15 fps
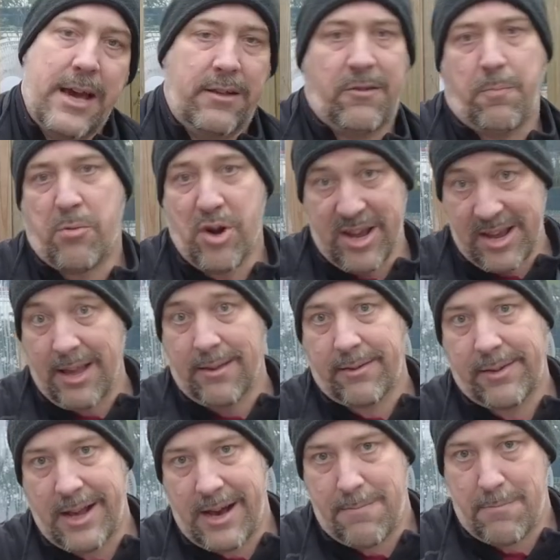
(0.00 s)
spring and
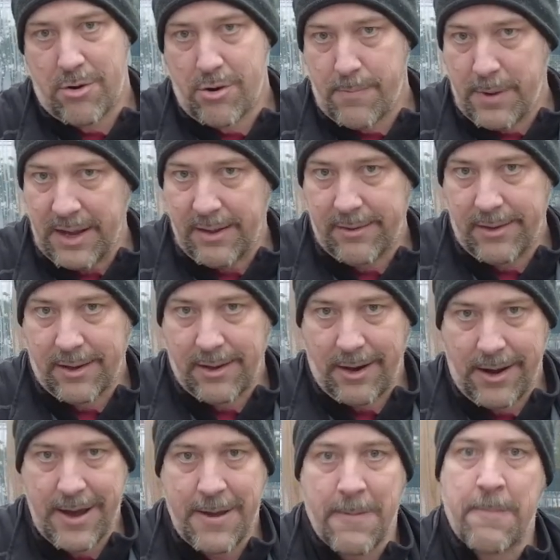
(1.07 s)
summer
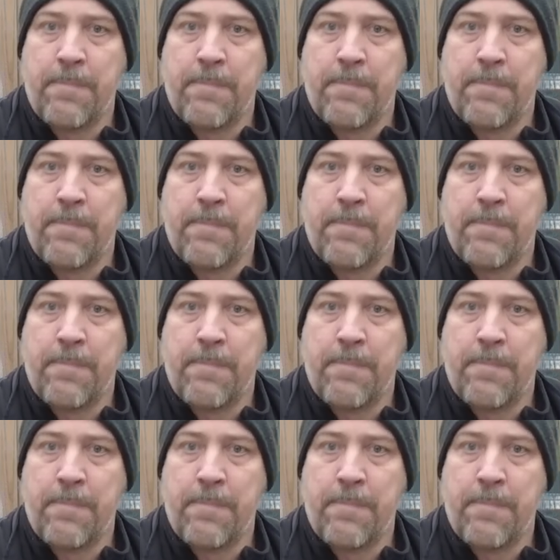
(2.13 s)
basically.